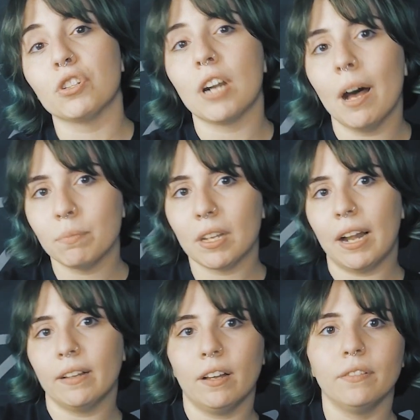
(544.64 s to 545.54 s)
shops that
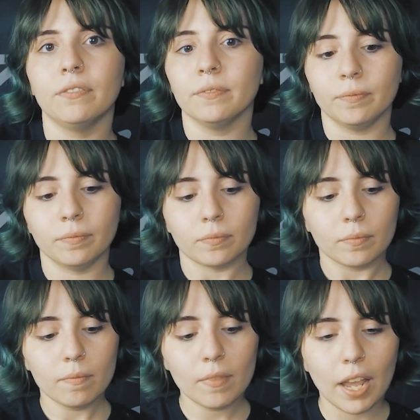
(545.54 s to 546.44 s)
I love.
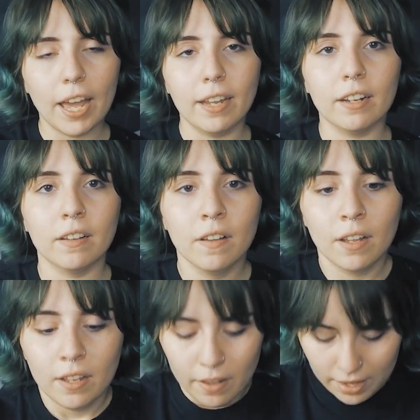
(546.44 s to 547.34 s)
And
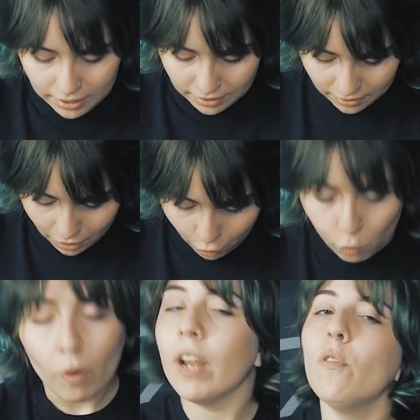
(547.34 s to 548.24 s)
this is a
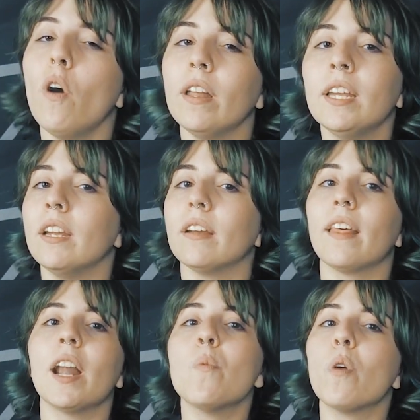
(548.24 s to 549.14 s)
great one here
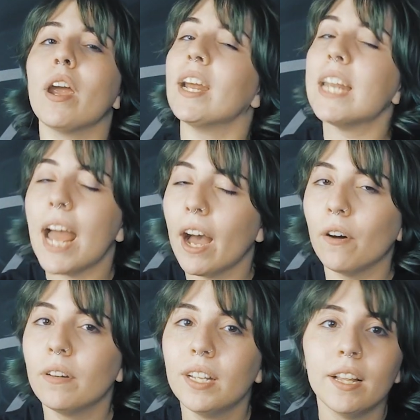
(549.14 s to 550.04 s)
that I'm wearing
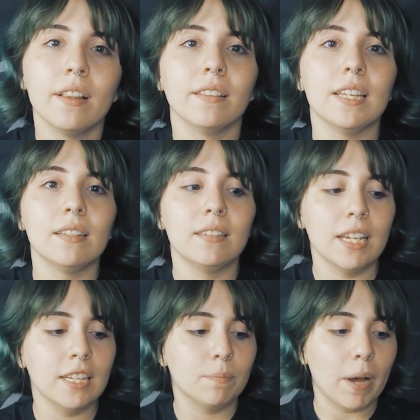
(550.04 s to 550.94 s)
now. This
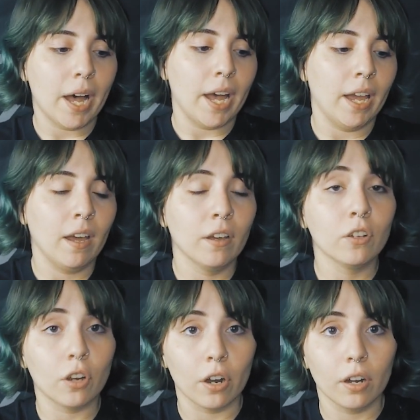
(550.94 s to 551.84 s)
is by
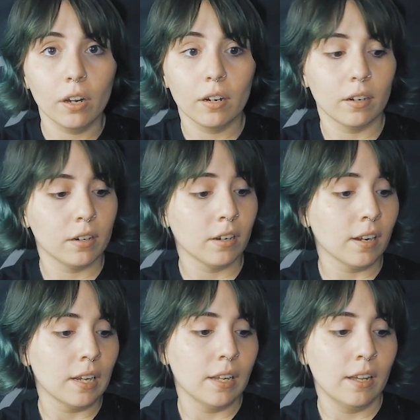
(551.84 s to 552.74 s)
Kurt,
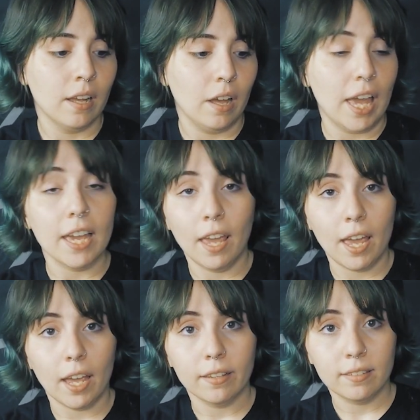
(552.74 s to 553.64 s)

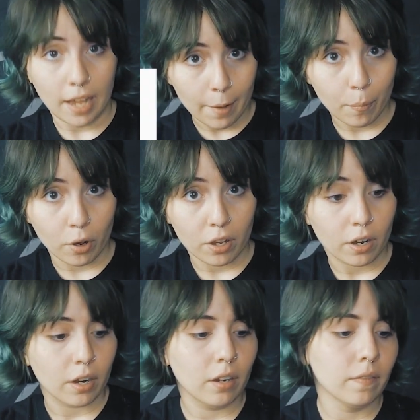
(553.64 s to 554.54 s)
aka Sabboy
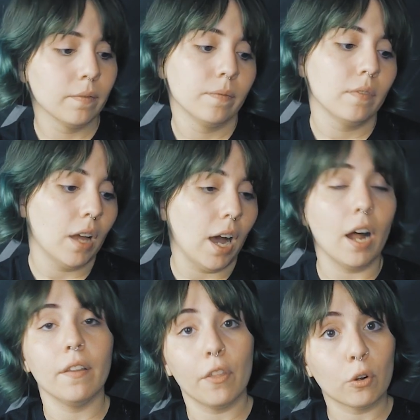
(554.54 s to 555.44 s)
Kurt,
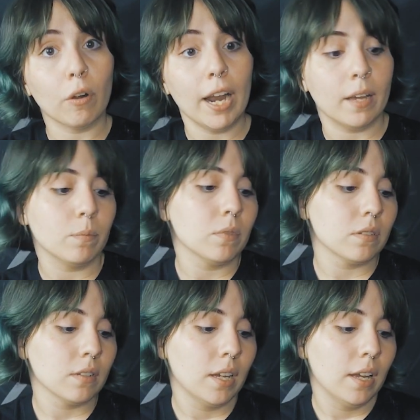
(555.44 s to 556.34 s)
on the
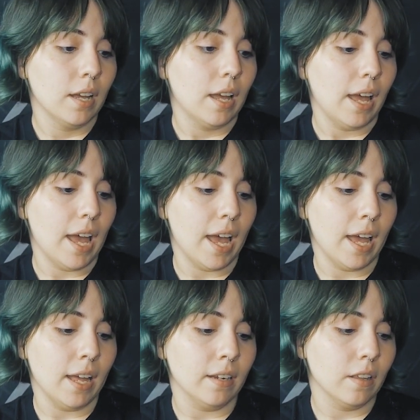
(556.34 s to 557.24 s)
Grams.
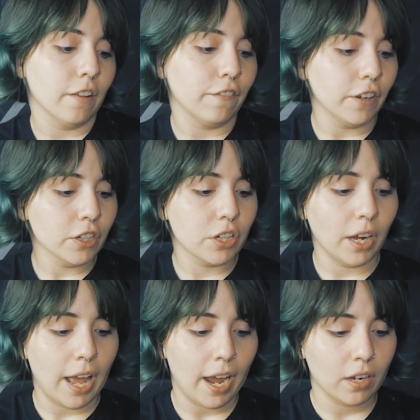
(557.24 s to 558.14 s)
And the first
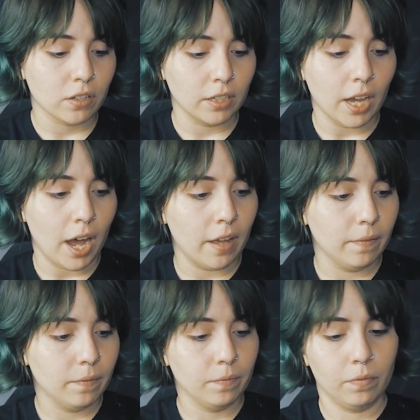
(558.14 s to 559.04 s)
shirt I actually got
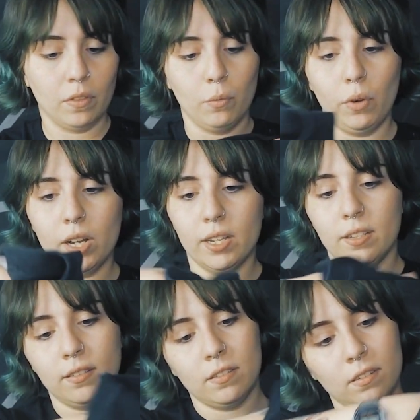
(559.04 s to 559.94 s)

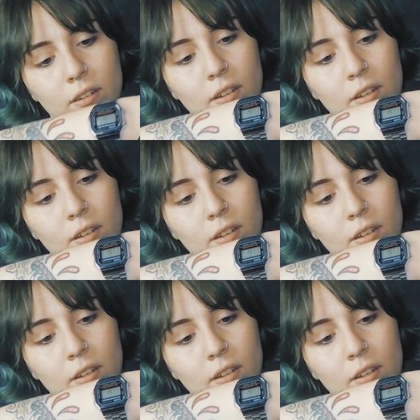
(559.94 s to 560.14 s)
was